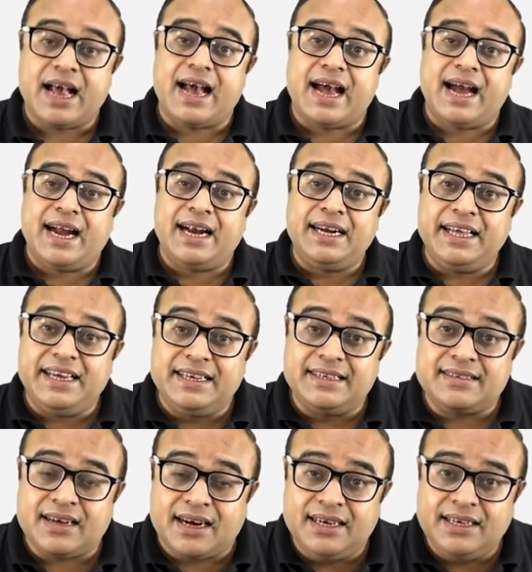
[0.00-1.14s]
and
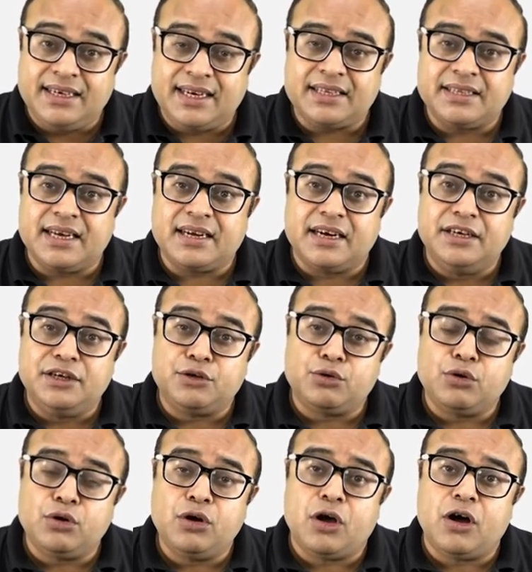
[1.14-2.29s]
is under the
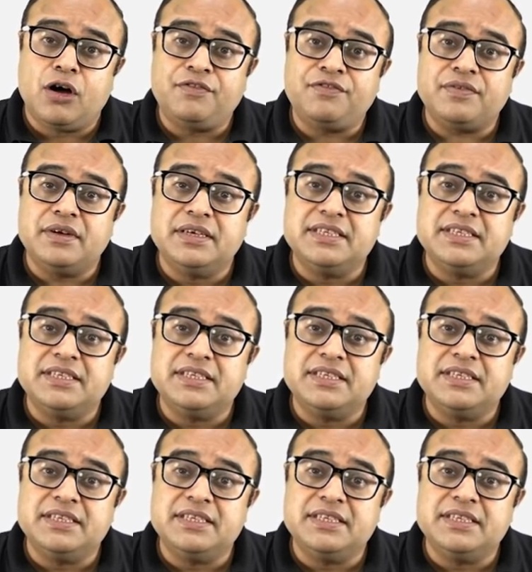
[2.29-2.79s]
control of